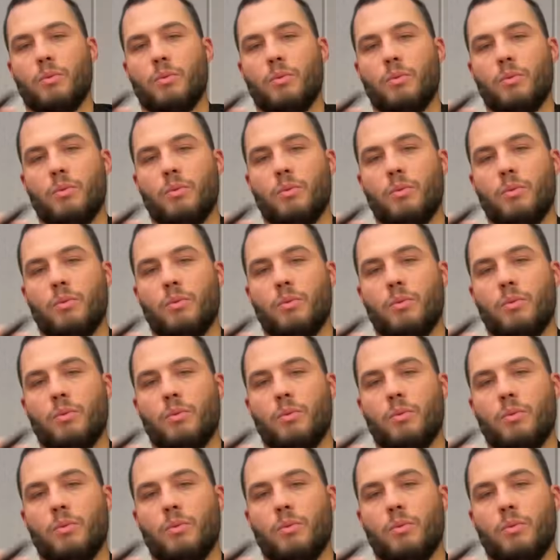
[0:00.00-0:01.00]
Or no
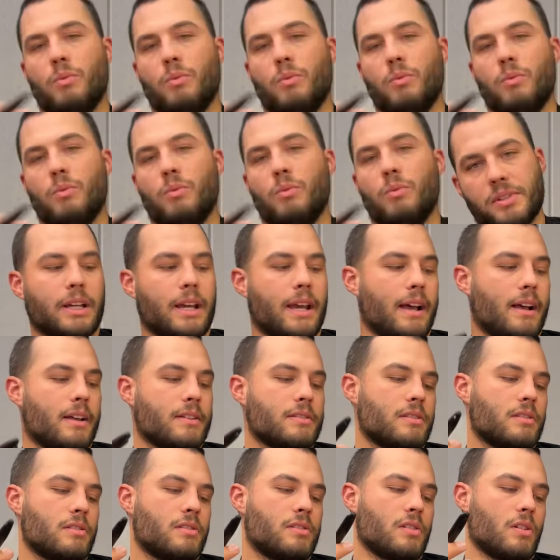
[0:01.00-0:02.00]
materials to build a
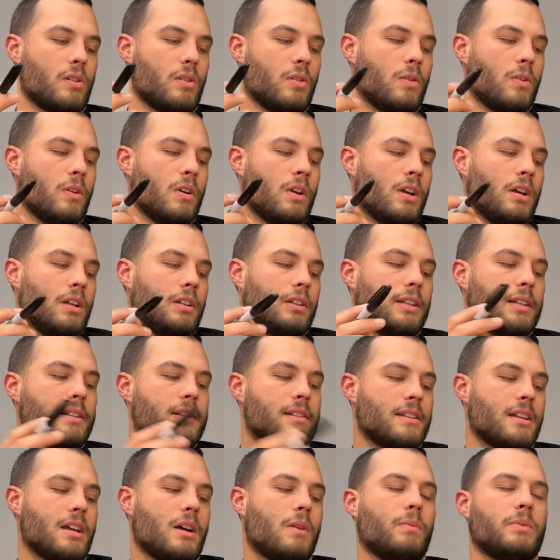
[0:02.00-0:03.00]
house. So let's
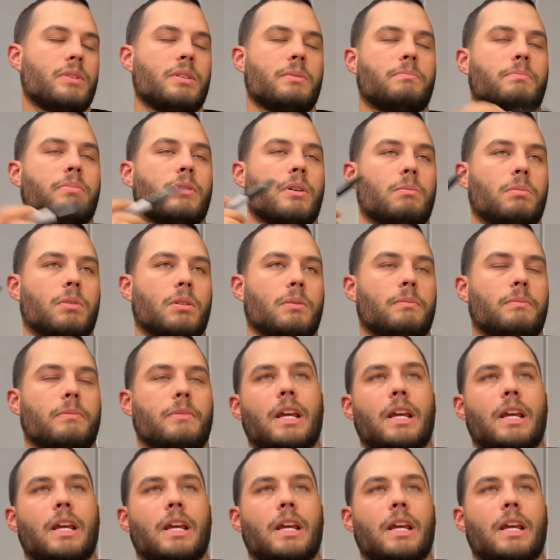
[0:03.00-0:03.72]
start with the problem.